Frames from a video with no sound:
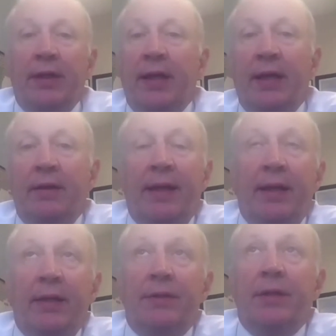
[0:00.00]

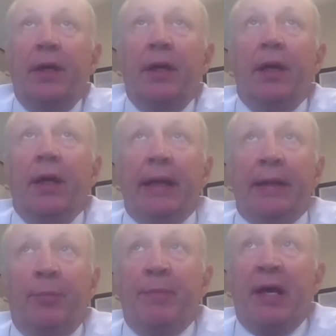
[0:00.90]
and
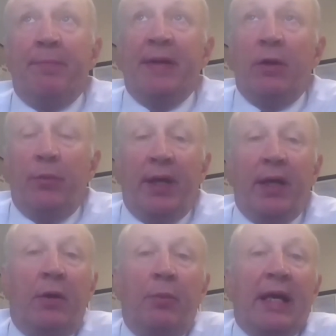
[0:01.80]
it might be that
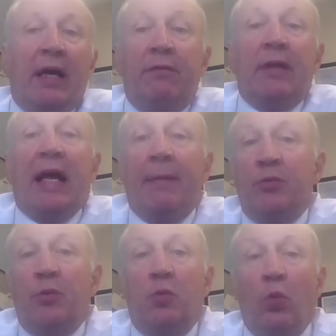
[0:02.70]
we have
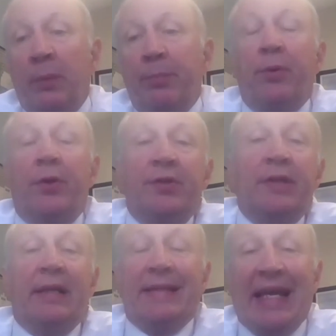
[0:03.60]
labs with one
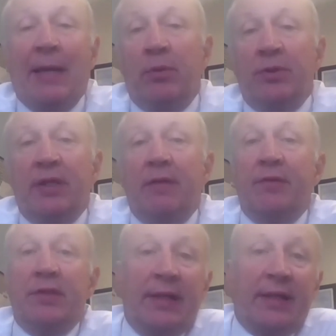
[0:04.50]
person at a table instead of
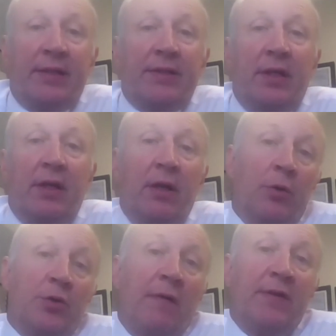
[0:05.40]
6.
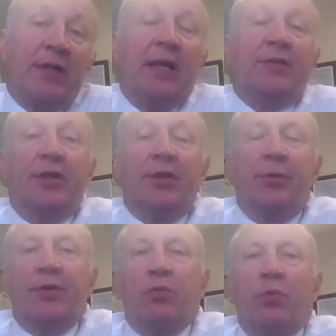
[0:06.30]
Which obviously has
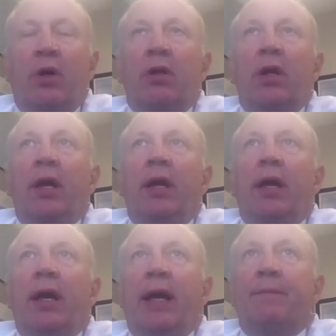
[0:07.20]
issues as well.
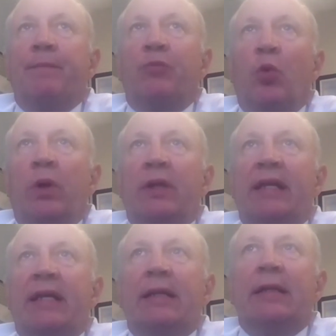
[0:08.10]
And the
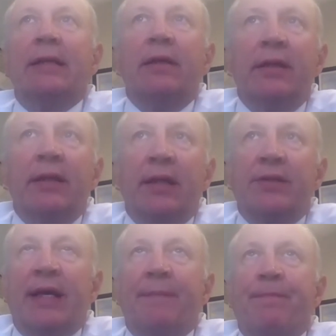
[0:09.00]
one clear thing
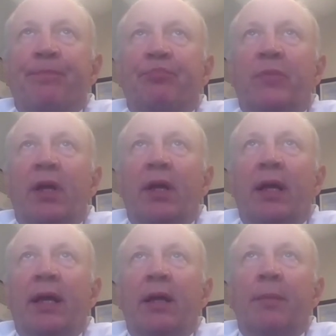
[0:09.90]
is that,
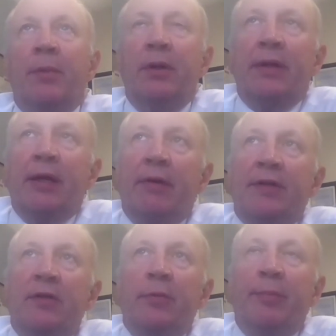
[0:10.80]
and I'm going to
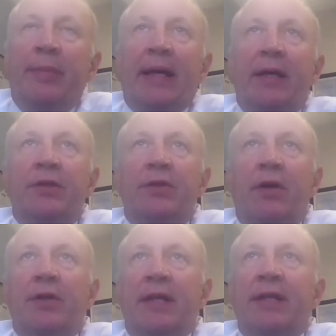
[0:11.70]
digress a little bit, back in
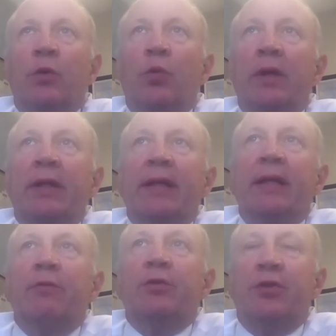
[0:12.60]
SARS, I think the one thing
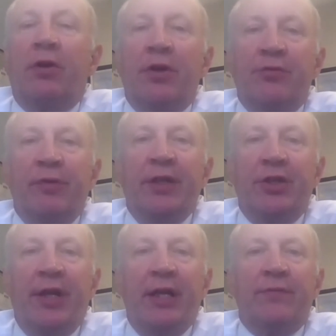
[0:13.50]
that SARS really
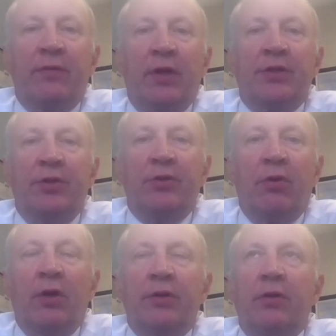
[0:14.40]
changed for us in
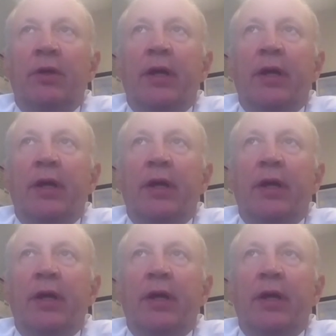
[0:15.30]
Toronto